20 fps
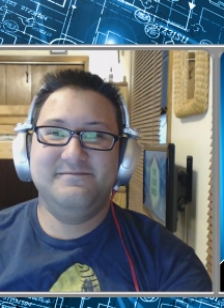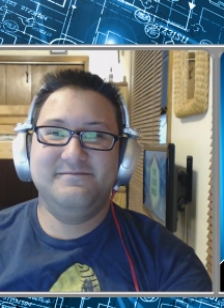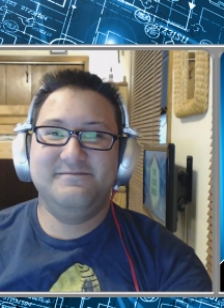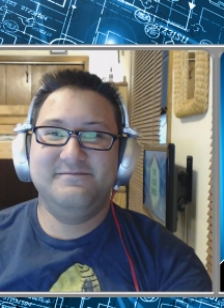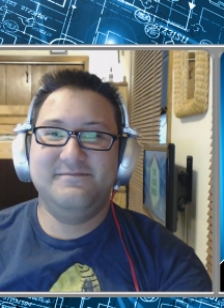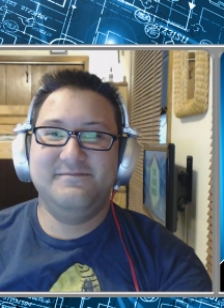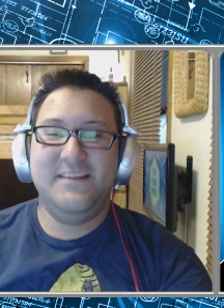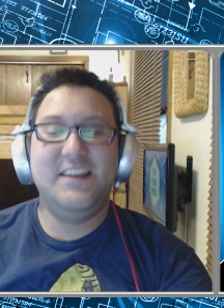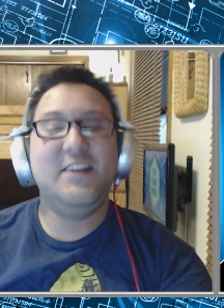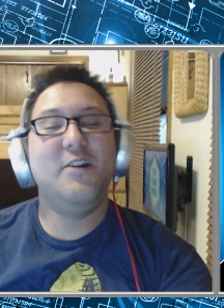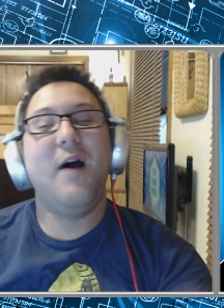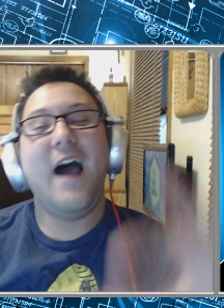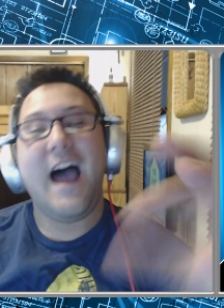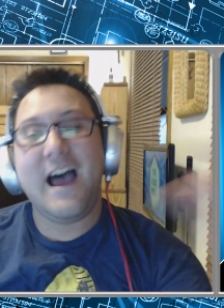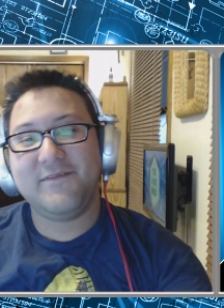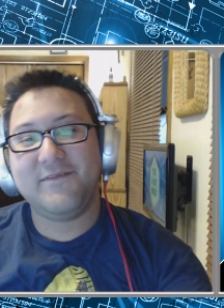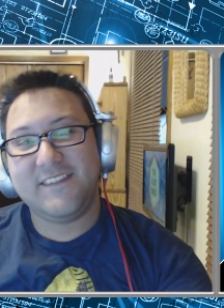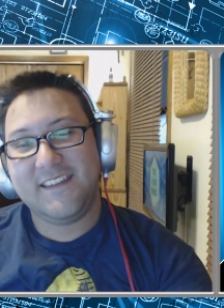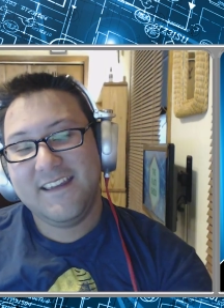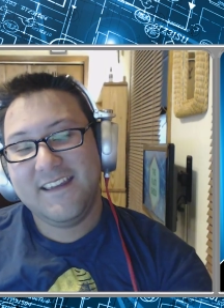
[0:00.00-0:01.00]

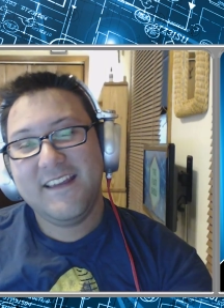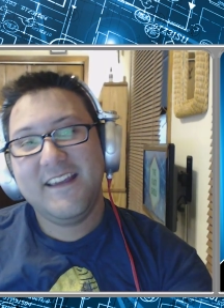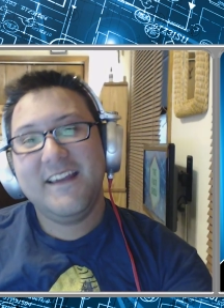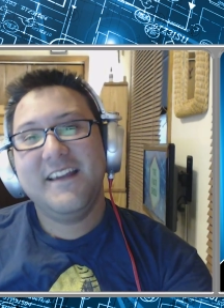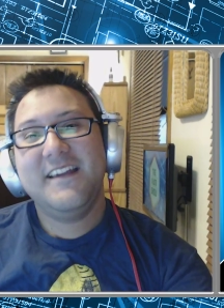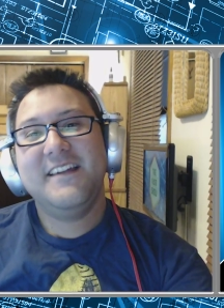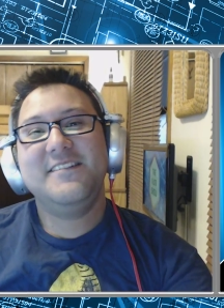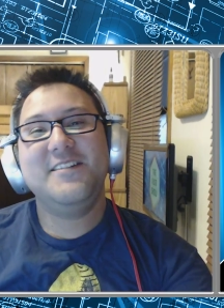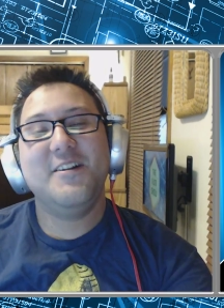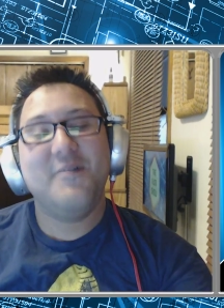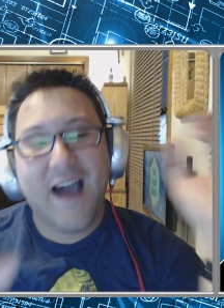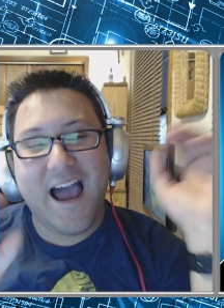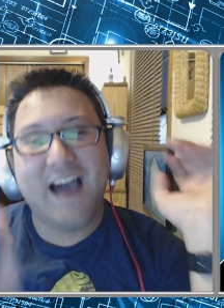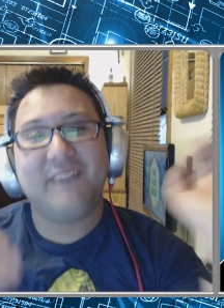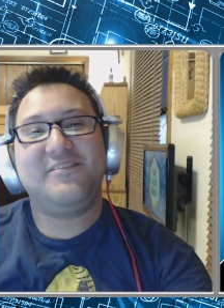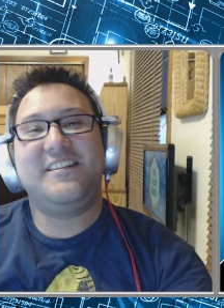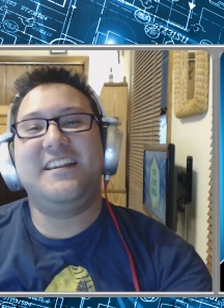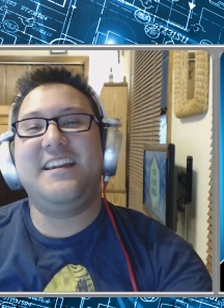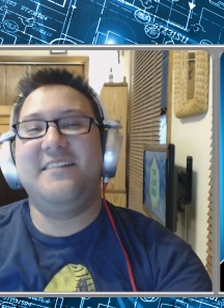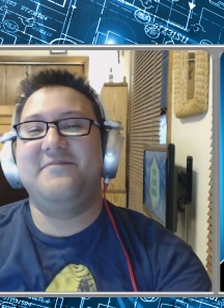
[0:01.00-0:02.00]
I guess. You have
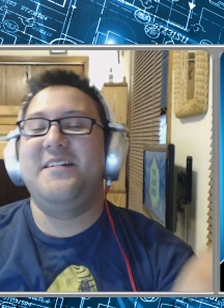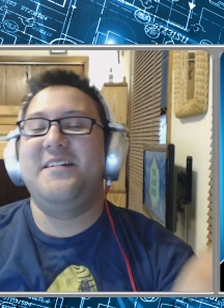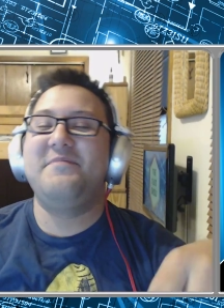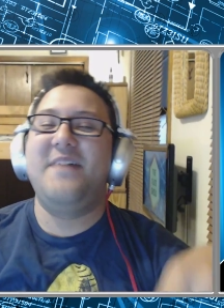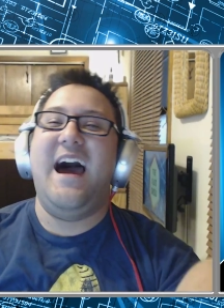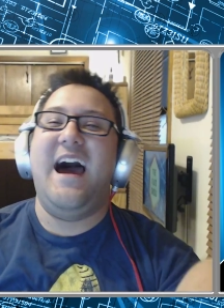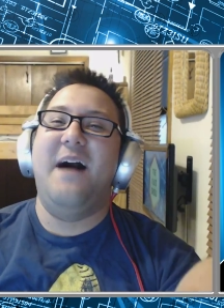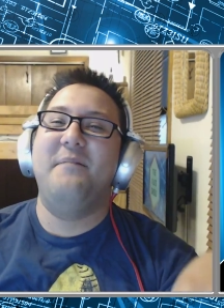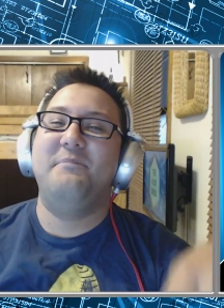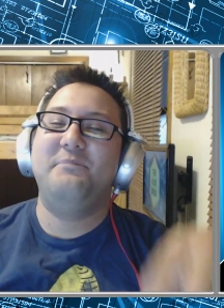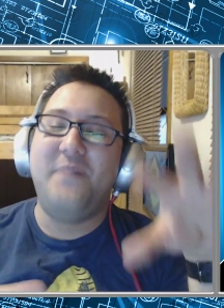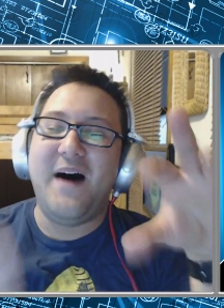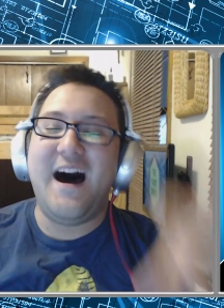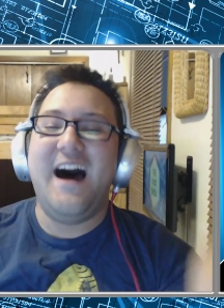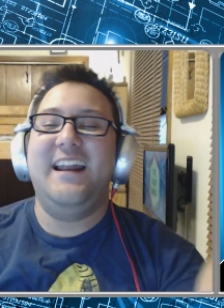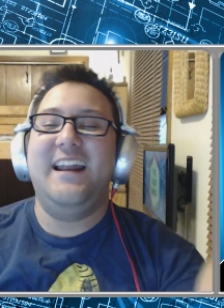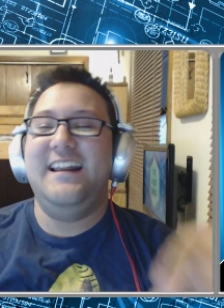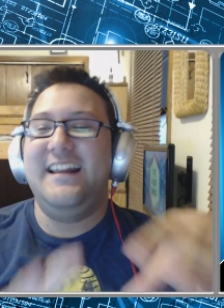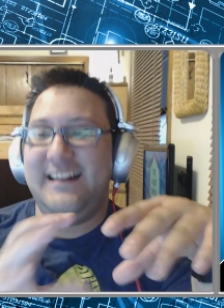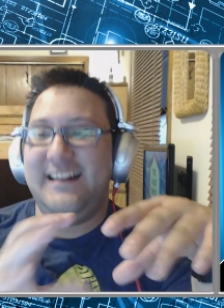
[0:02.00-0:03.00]
to give them that.
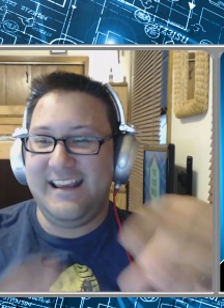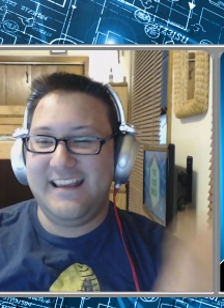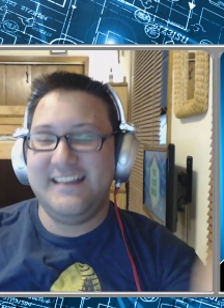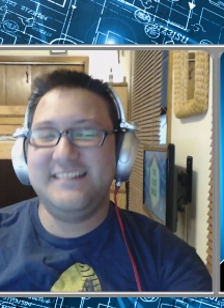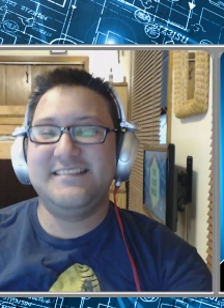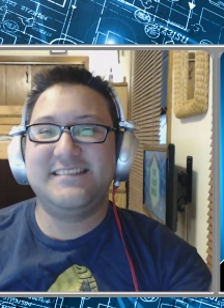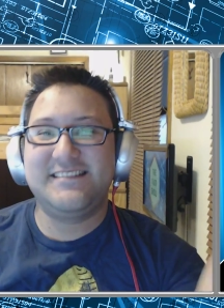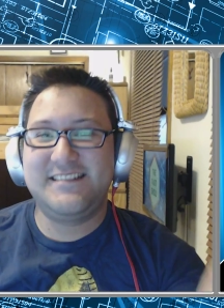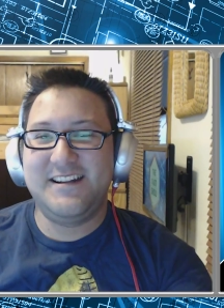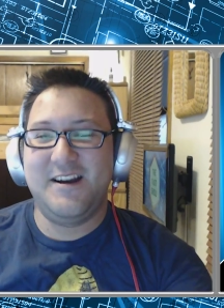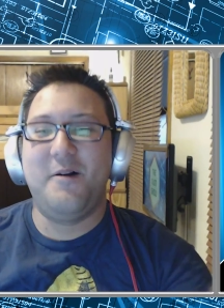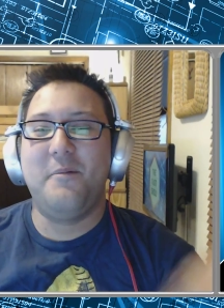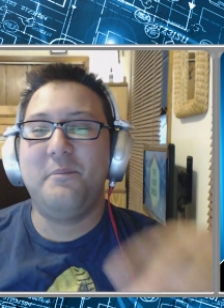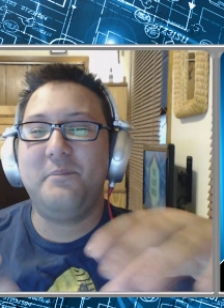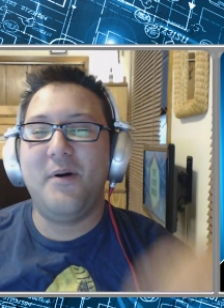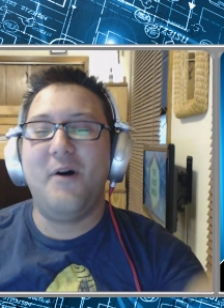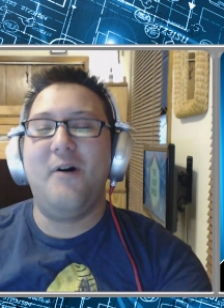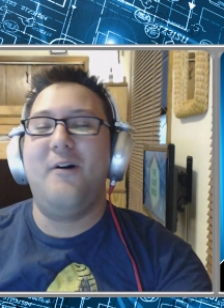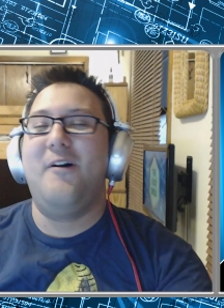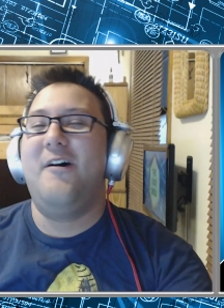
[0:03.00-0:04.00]
But it is still
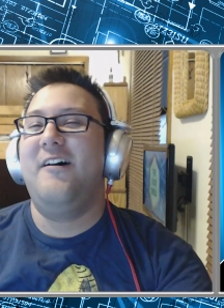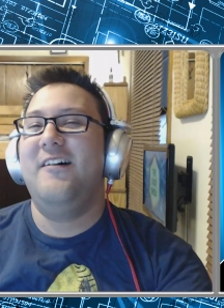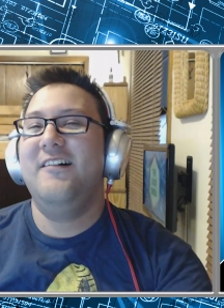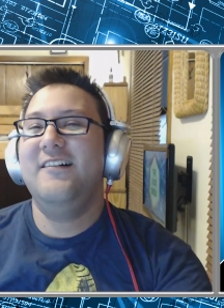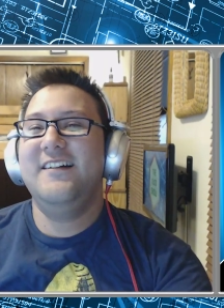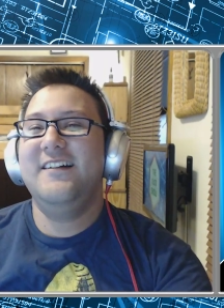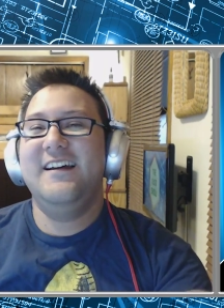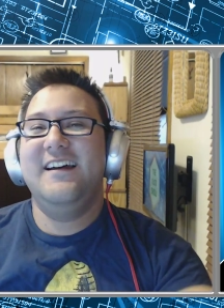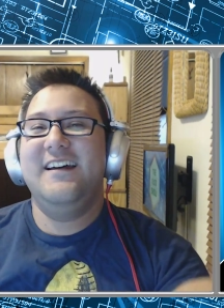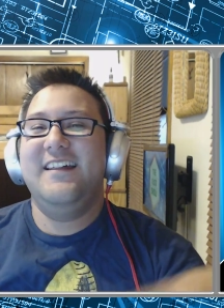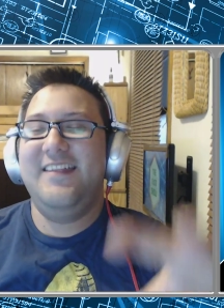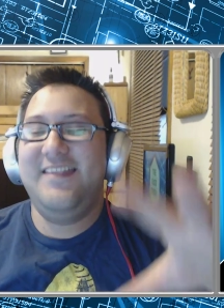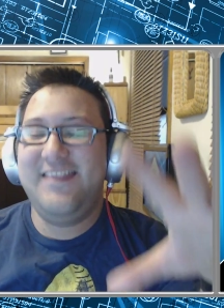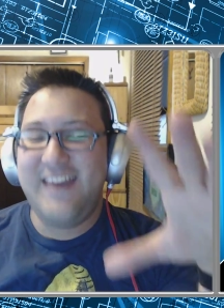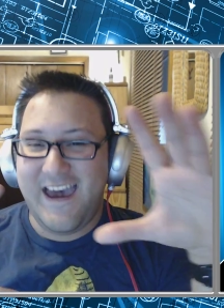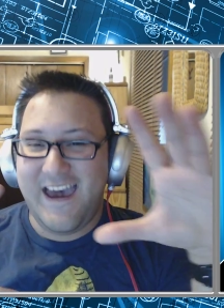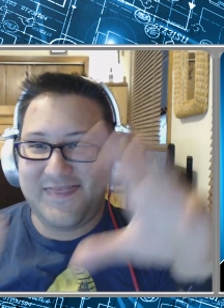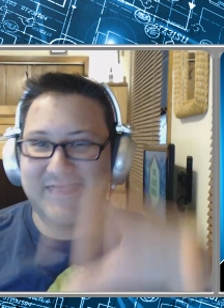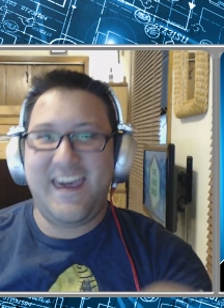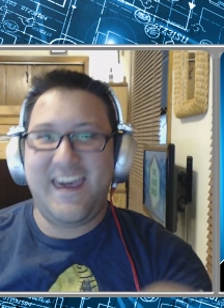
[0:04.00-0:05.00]
bull
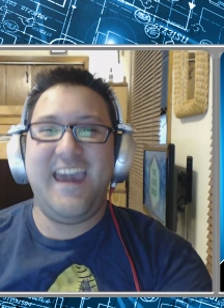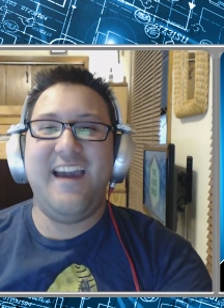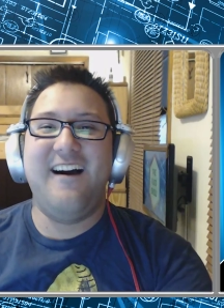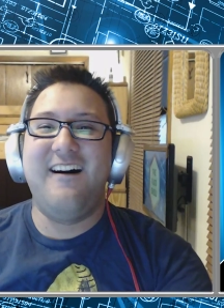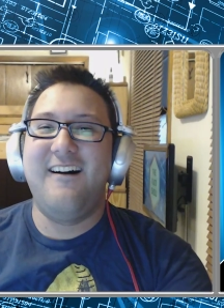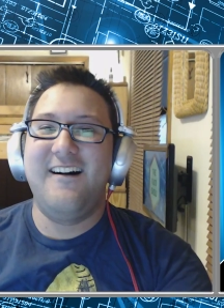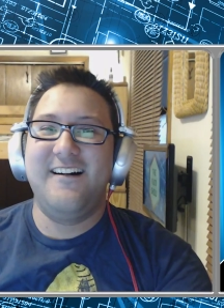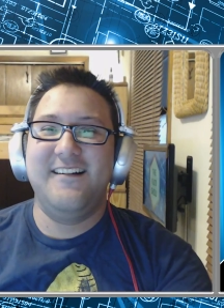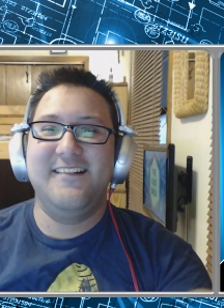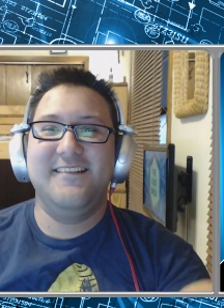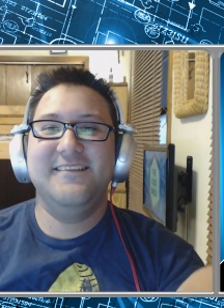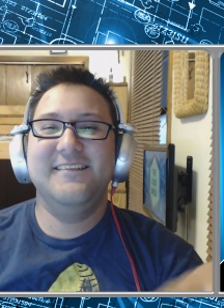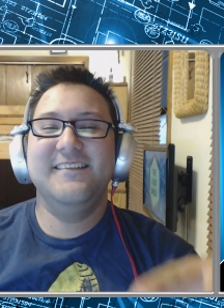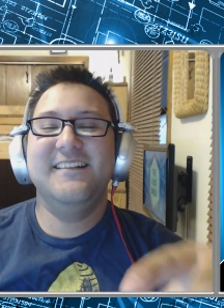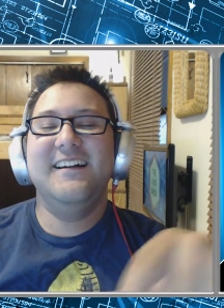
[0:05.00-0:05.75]
that they are